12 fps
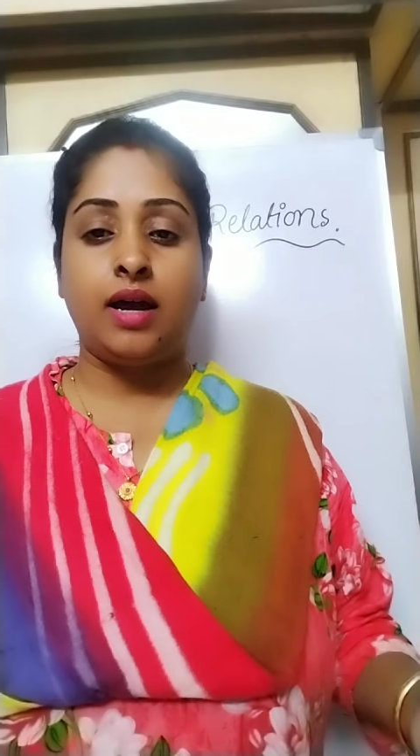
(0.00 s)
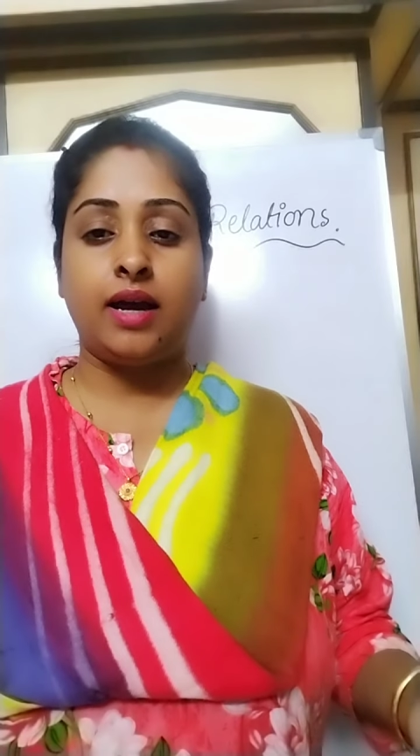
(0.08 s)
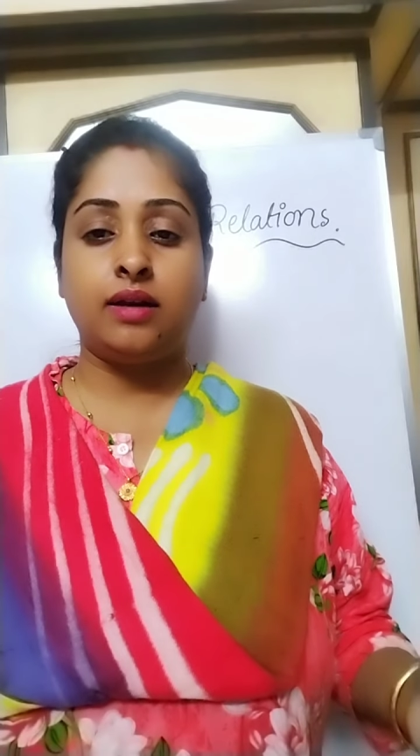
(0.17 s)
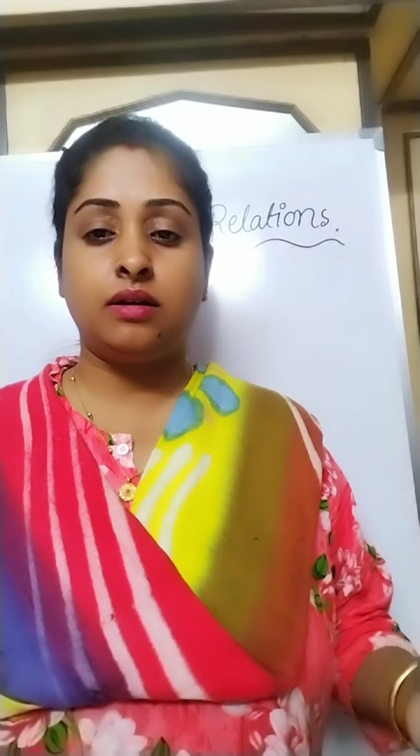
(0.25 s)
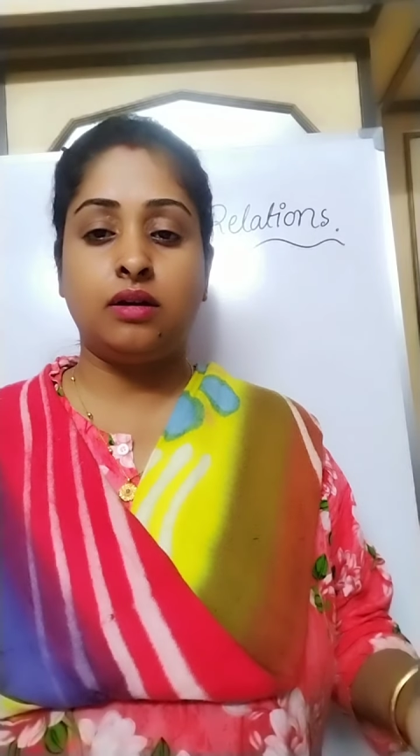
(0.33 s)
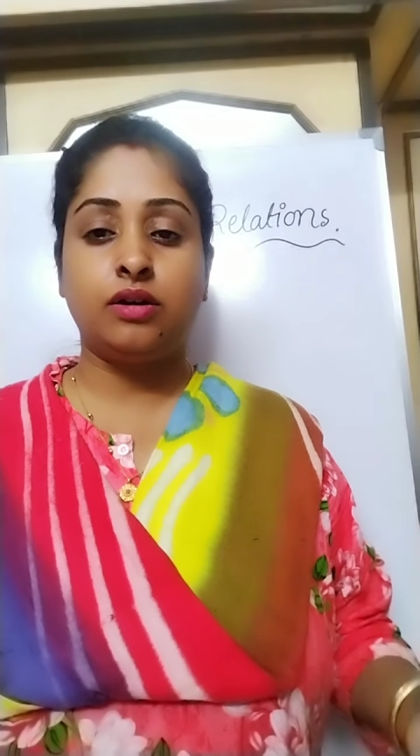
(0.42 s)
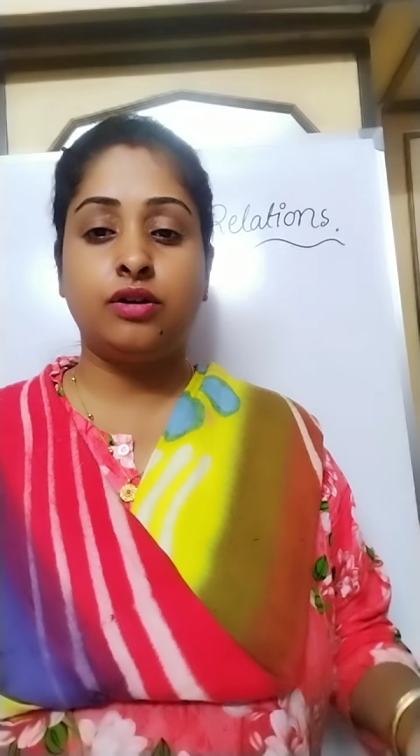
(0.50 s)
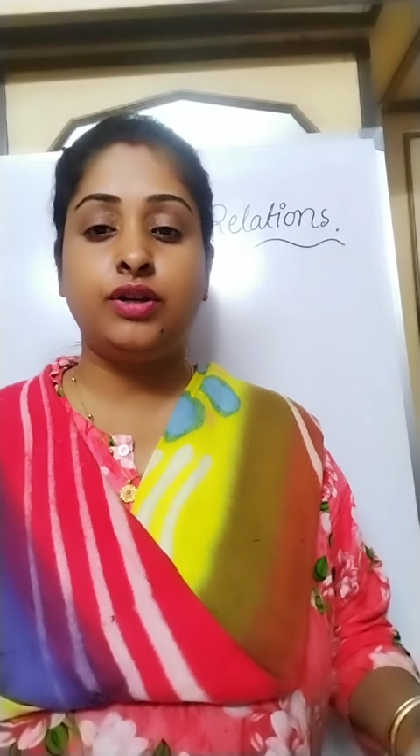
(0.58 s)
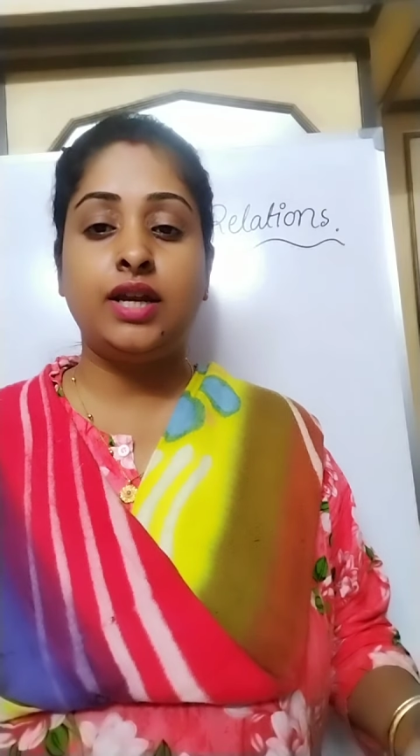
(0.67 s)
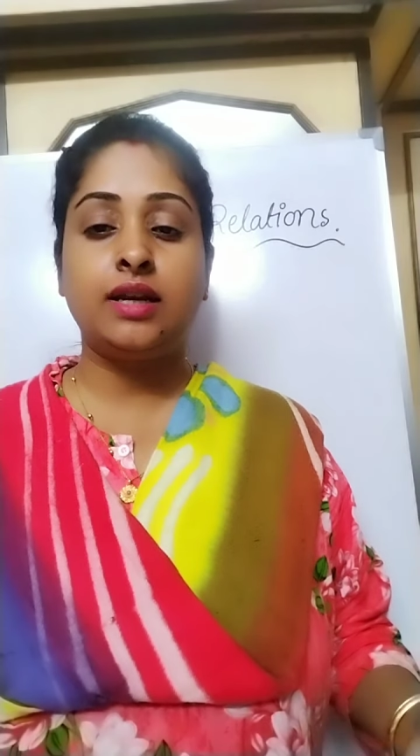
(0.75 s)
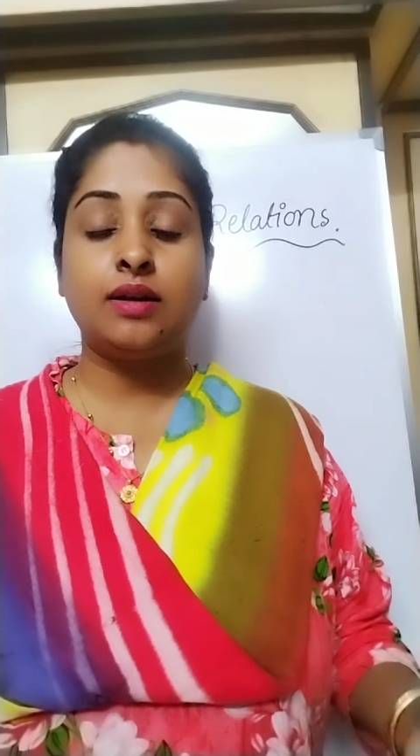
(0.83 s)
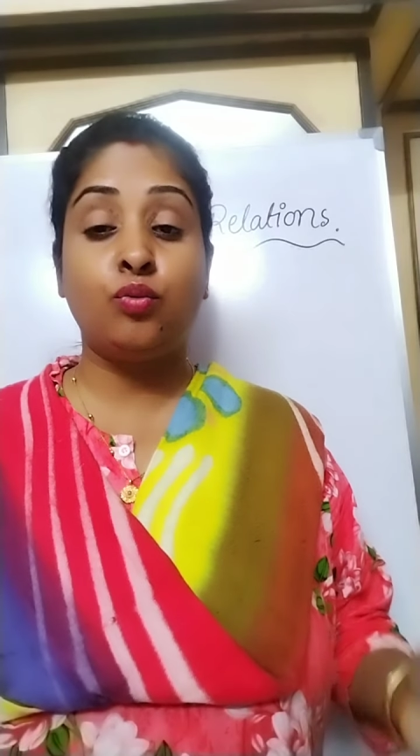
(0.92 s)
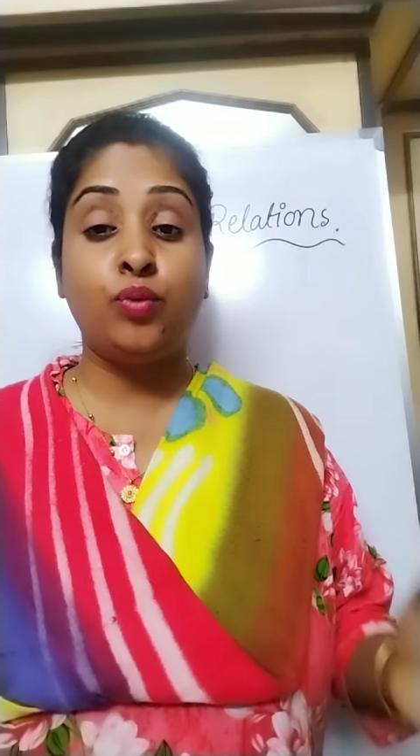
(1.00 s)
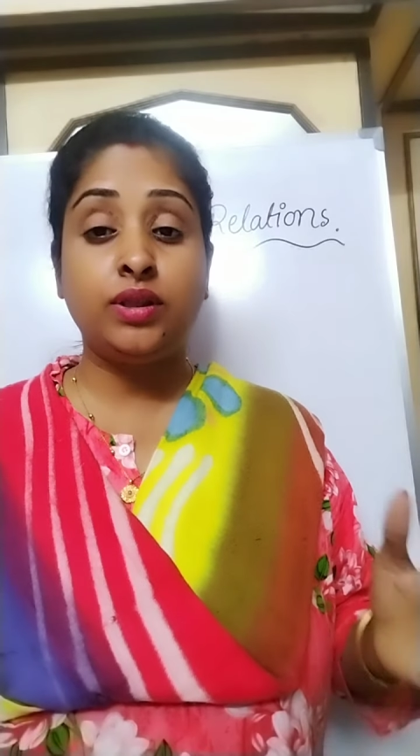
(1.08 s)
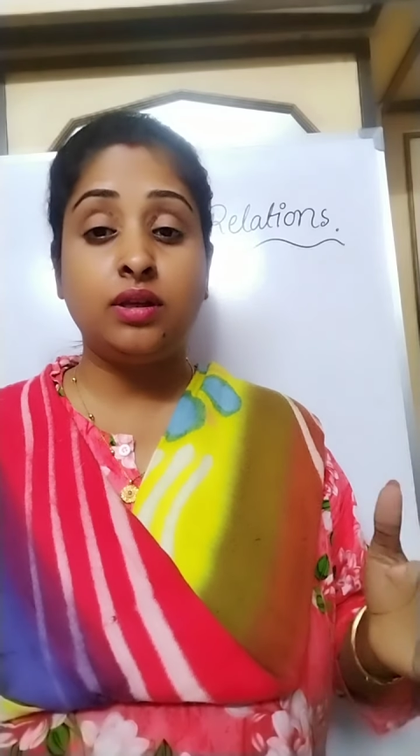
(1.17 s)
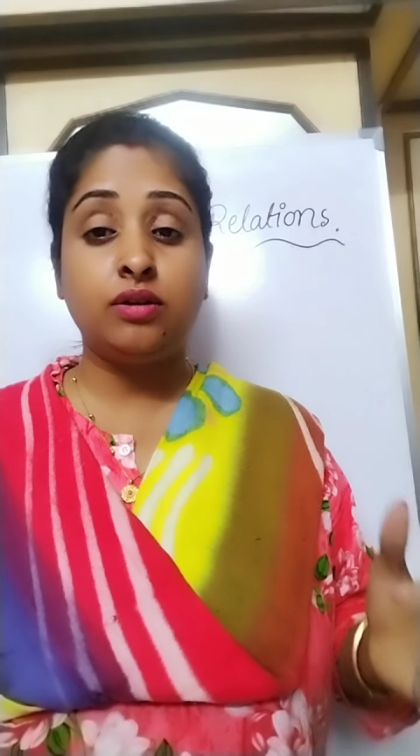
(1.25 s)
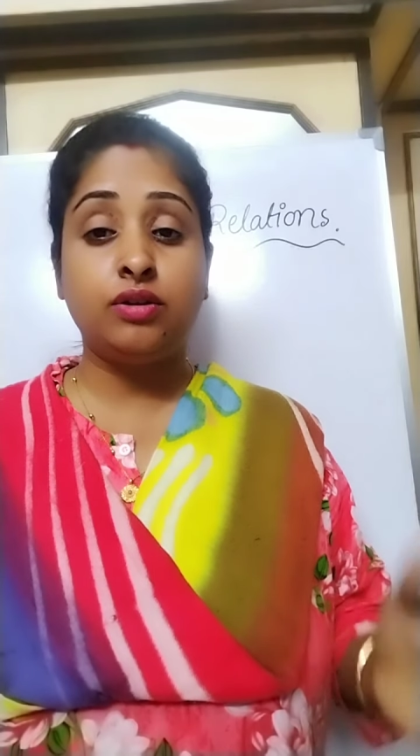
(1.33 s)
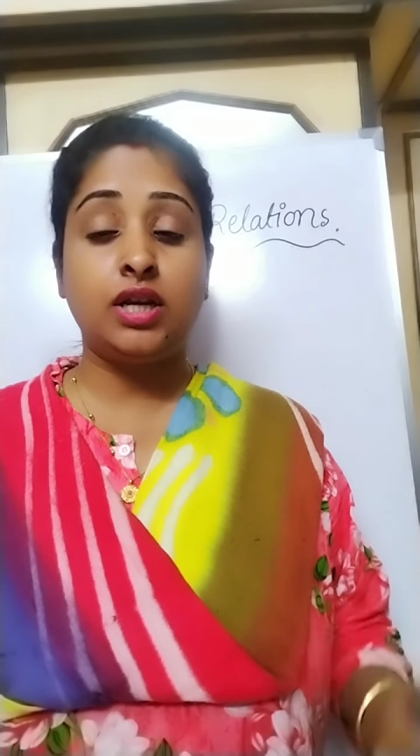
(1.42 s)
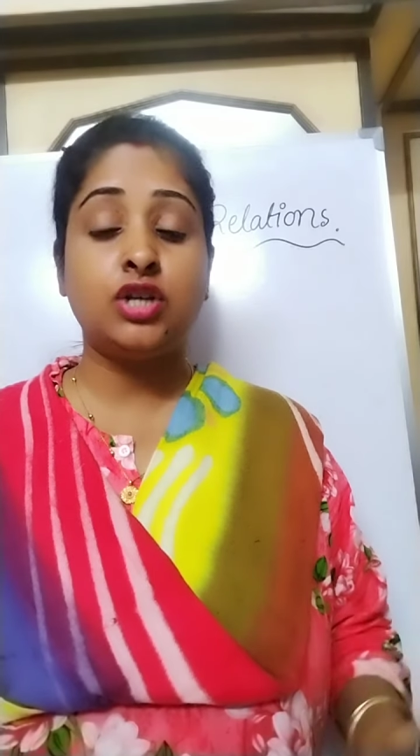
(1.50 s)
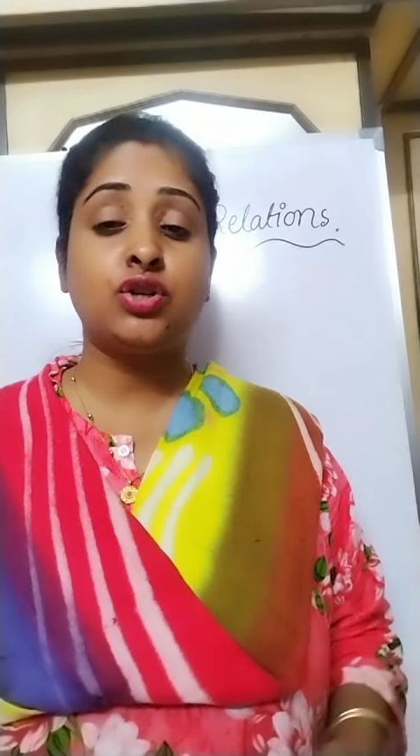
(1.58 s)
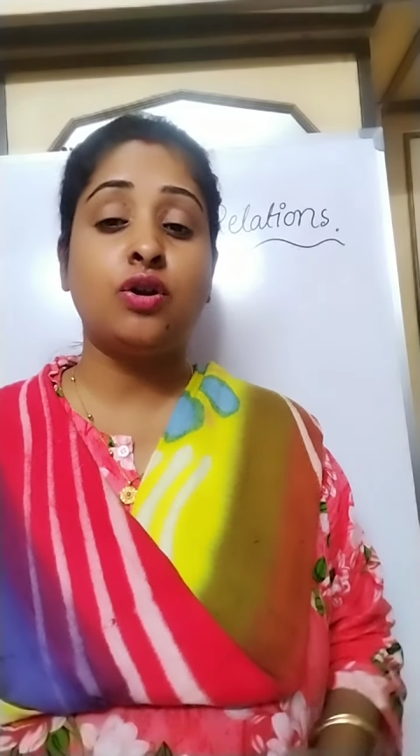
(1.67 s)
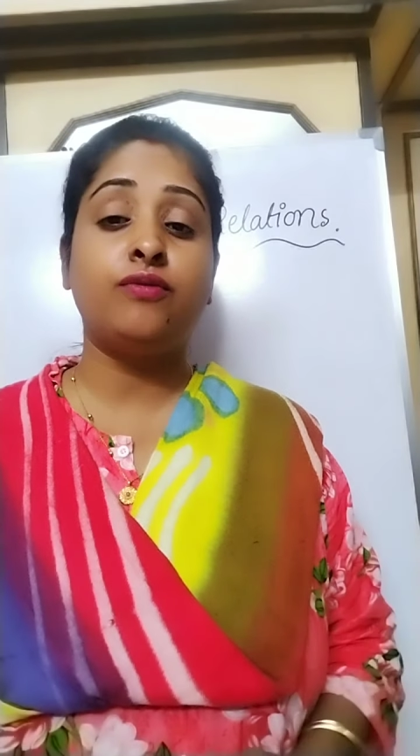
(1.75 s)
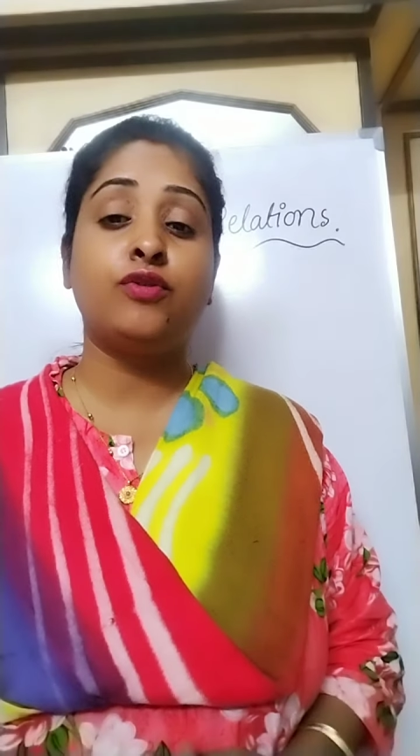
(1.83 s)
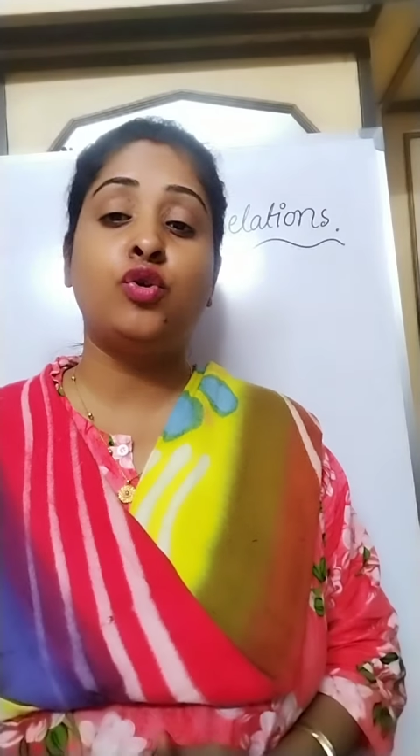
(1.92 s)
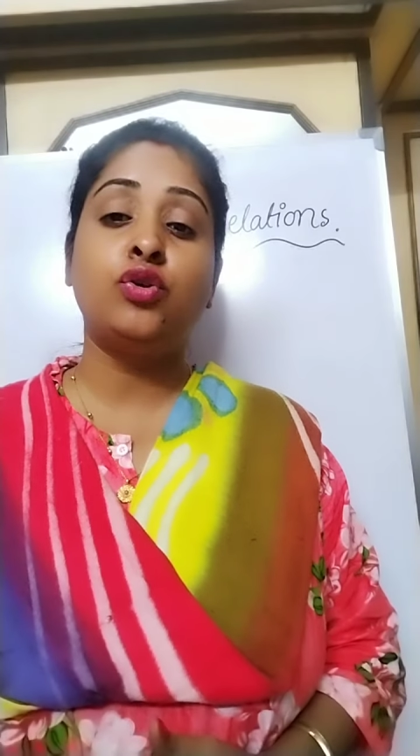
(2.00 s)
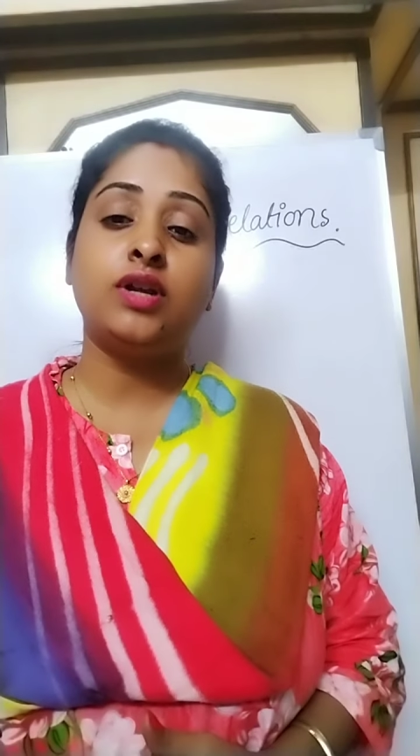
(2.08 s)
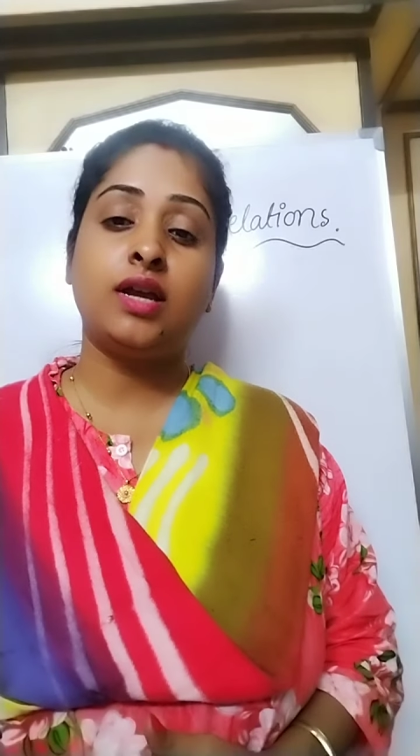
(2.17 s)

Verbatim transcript: and uh, create with the creation of good